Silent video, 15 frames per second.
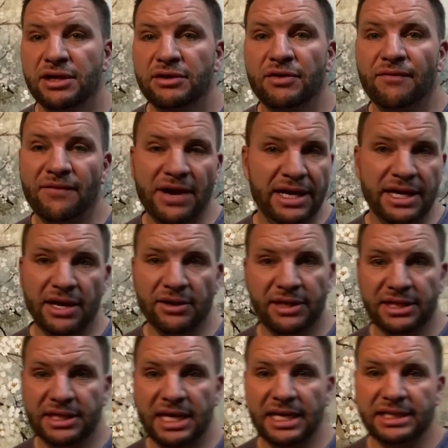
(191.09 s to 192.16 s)
Find out
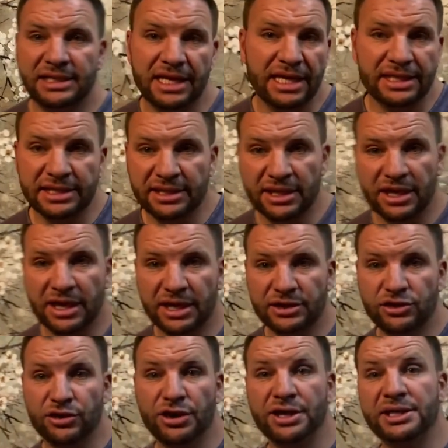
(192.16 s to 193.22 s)
the next things in the next
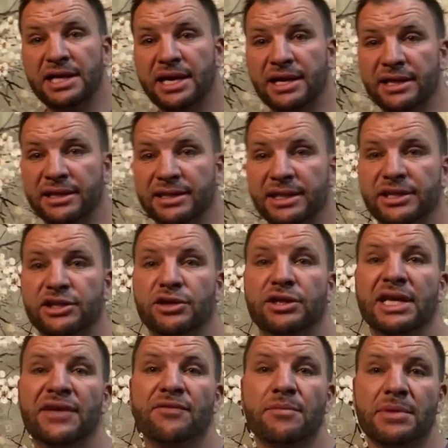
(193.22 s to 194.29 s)
30 seconds. It's good to
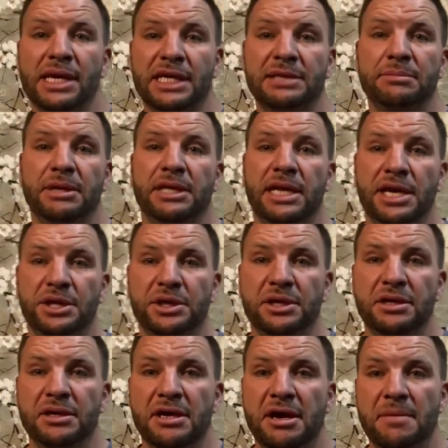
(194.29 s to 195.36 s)
give them an expectation,
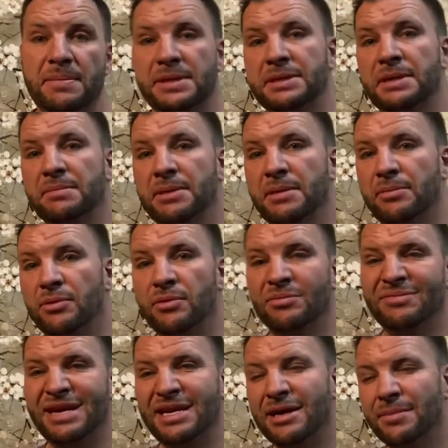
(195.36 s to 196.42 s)
but some people
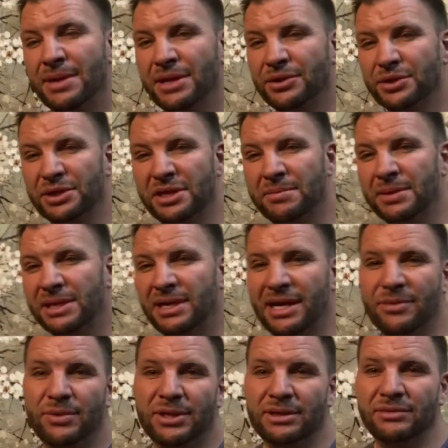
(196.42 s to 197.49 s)
may not be interested, but they're like,
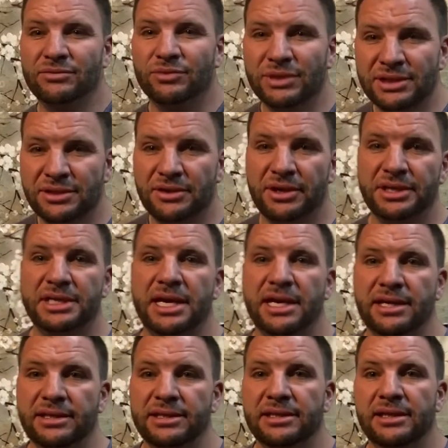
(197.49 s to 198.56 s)
well, what's 30
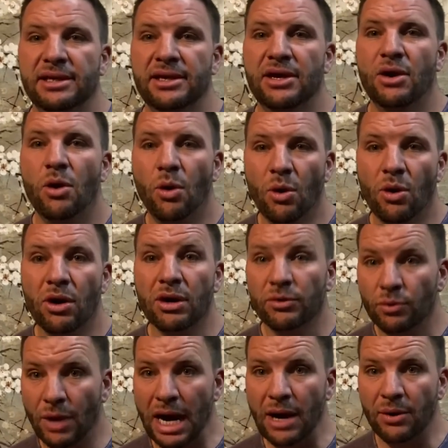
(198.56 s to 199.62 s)
seconds? Or,
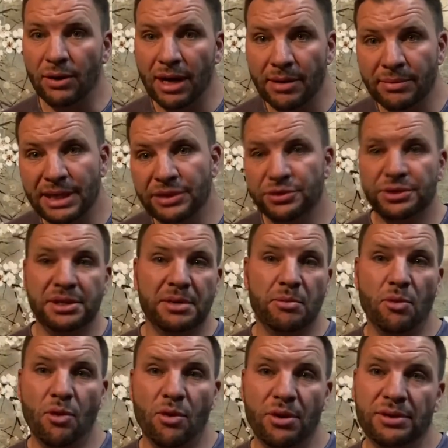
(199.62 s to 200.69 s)
wow, I'm interested
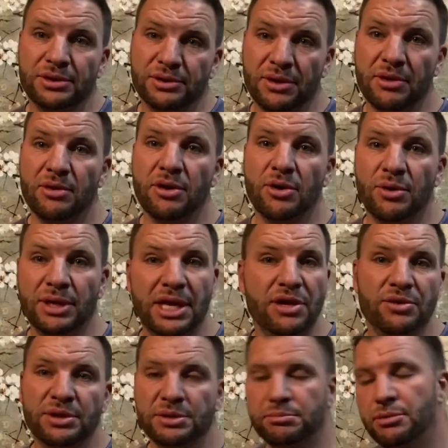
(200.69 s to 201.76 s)
more, so they'll go. And then you
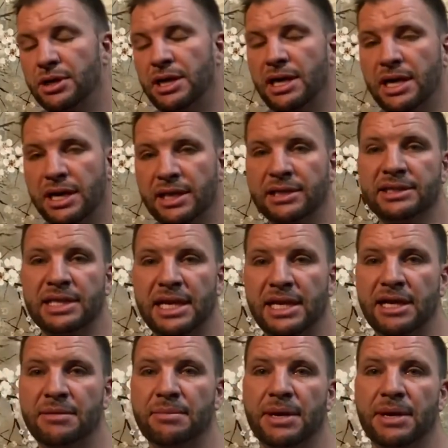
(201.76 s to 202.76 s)
just put a link and sign up.